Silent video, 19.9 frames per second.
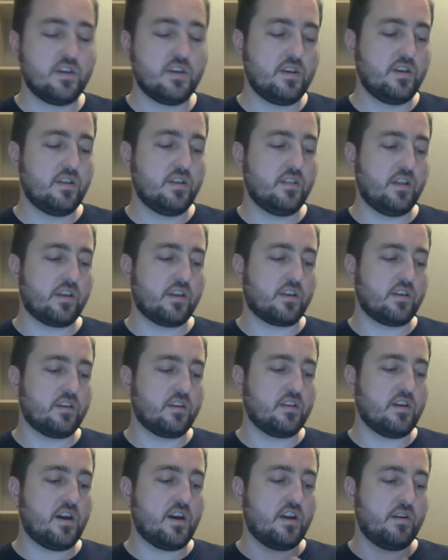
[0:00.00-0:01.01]
like
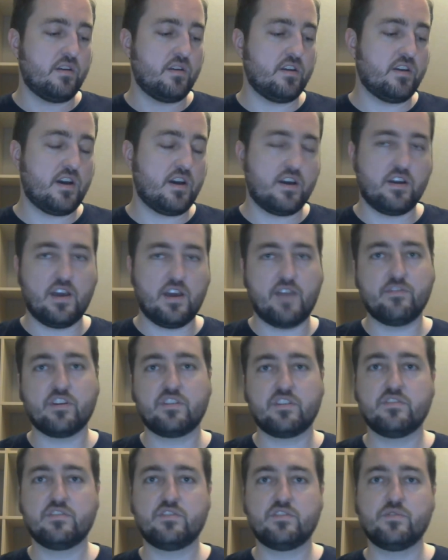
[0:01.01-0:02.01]
on a, on a, every
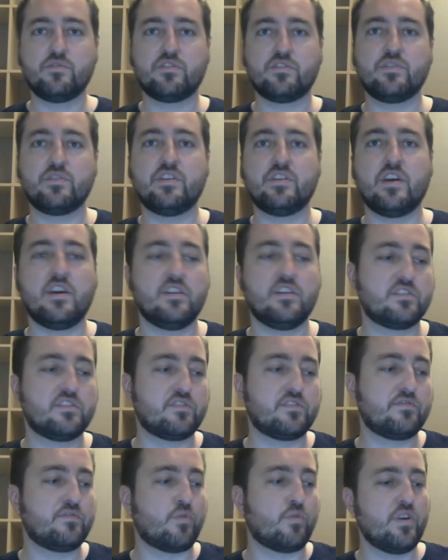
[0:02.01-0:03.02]
two to three days,
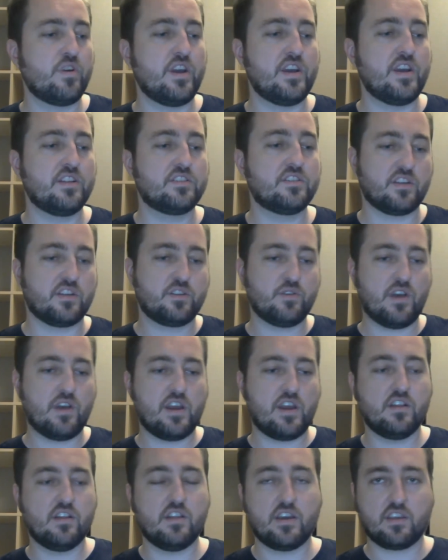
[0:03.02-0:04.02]
four days, like trying to
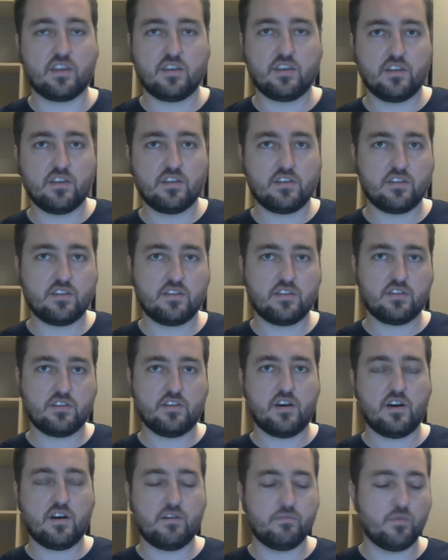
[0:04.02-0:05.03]
like
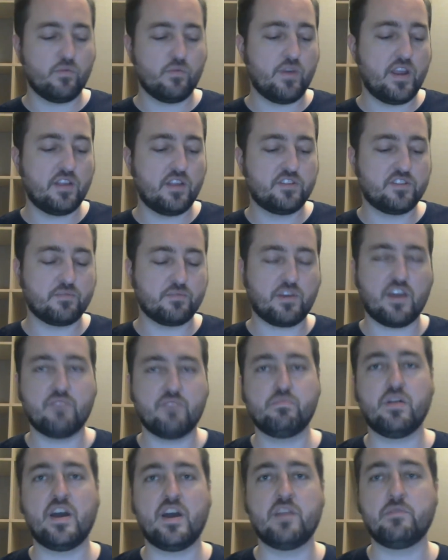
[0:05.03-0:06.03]
um, arrange some kind of
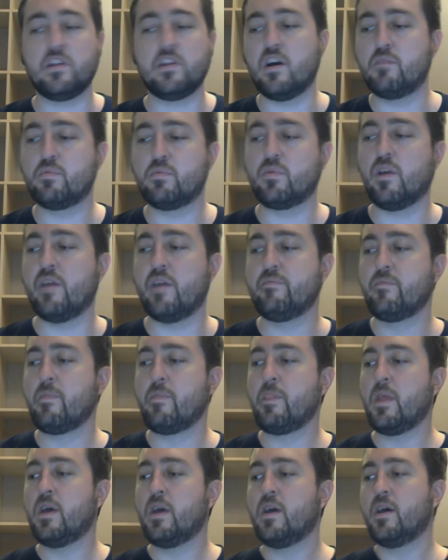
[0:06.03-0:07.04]
plan to meet up. Okay,
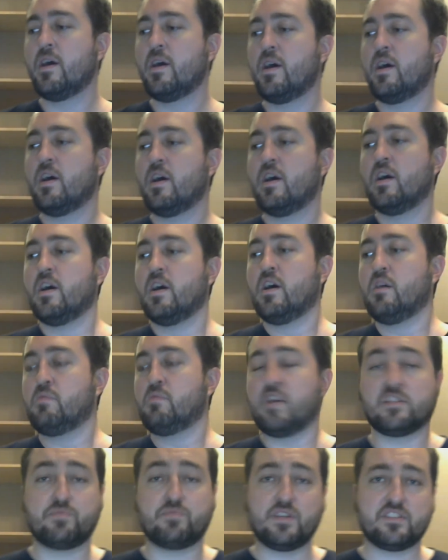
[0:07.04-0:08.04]
that's
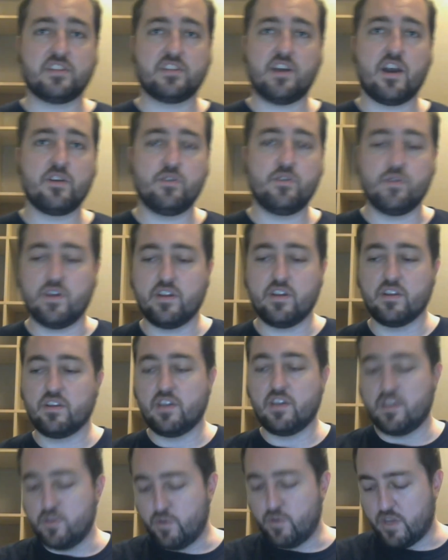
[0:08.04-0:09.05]
basically how you do it, and, and
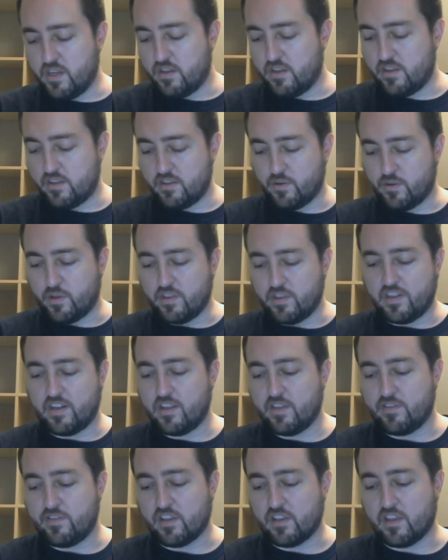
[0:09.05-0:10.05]
you can you can literally
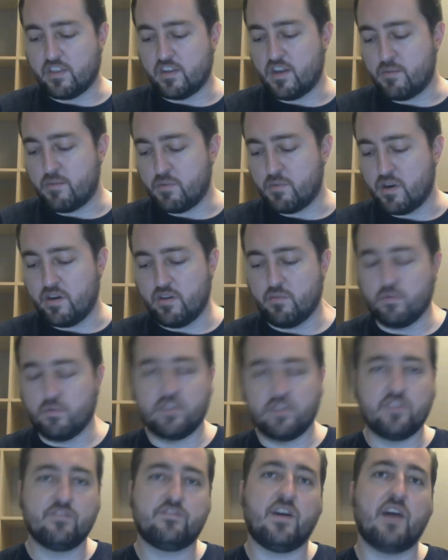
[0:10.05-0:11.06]
even get the number within
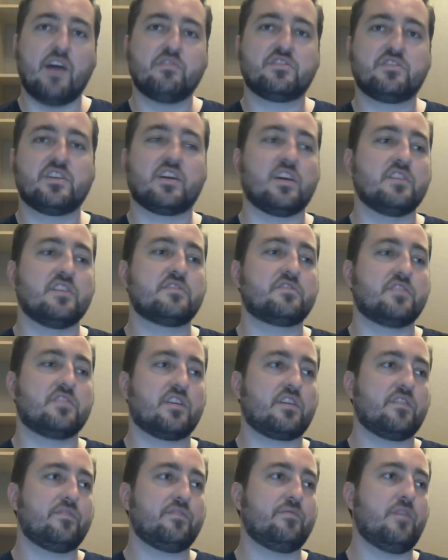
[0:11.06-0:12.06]
five seconds. Like,
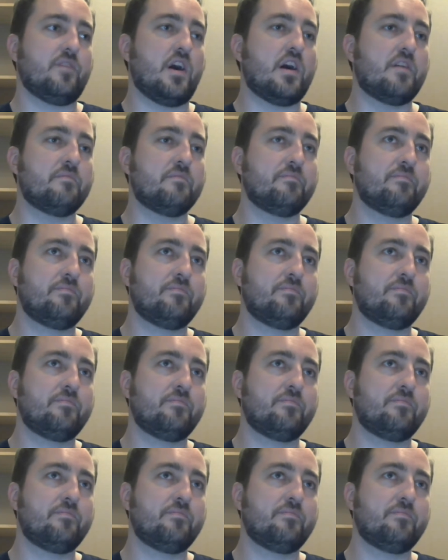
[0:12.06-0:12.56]
um,